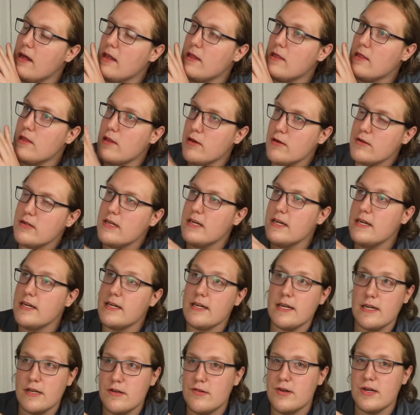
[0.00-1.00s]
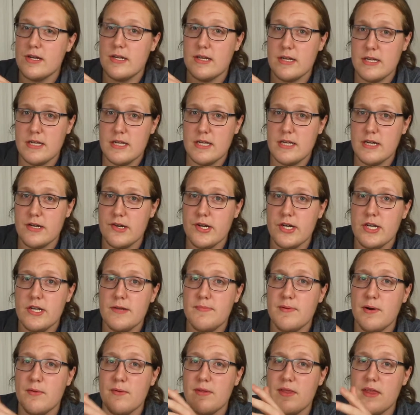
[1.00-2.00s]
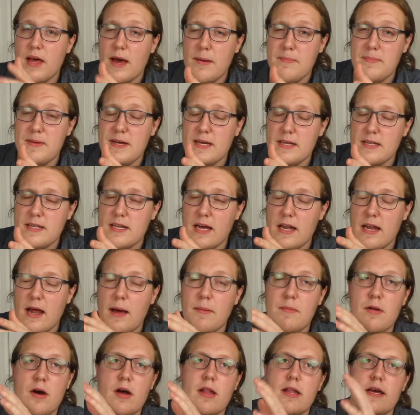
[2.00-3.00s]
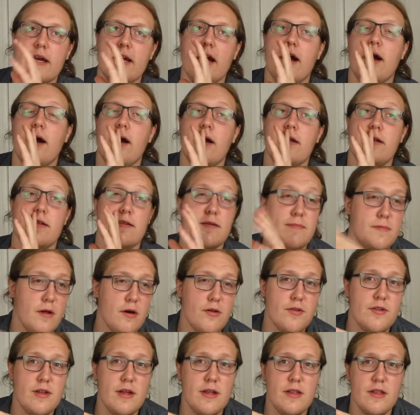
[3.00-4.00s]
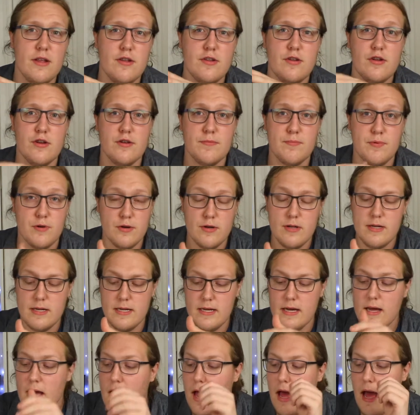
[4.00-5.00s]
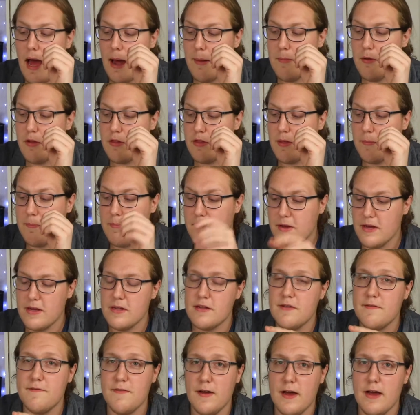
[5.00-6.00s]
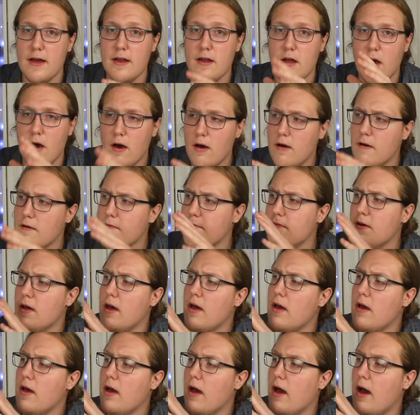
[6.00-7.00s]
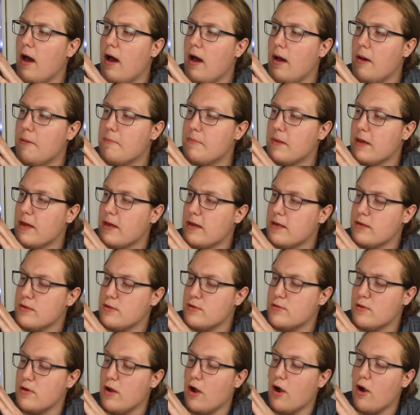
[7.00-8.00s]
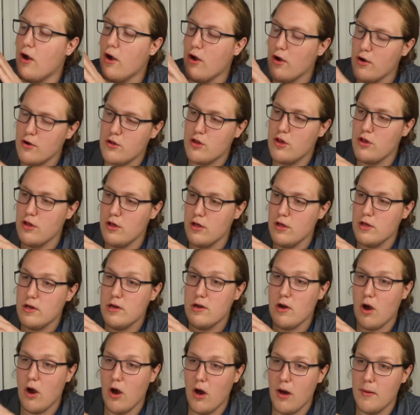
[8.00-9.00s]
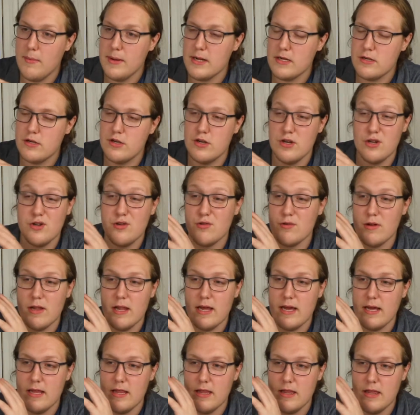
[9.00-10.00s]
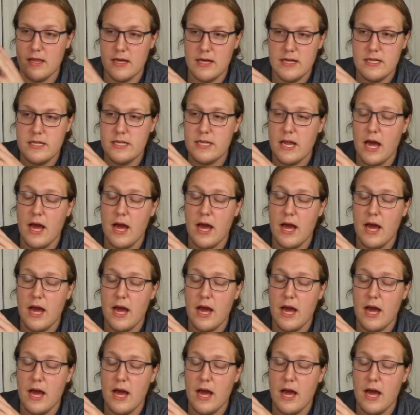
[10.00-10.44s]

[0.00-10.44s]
Looks like an interesting series, but with that being said, I'm not like, I'll say this just personally, I'm not the biggest fan of like sort of Archie comics, just sort of like this.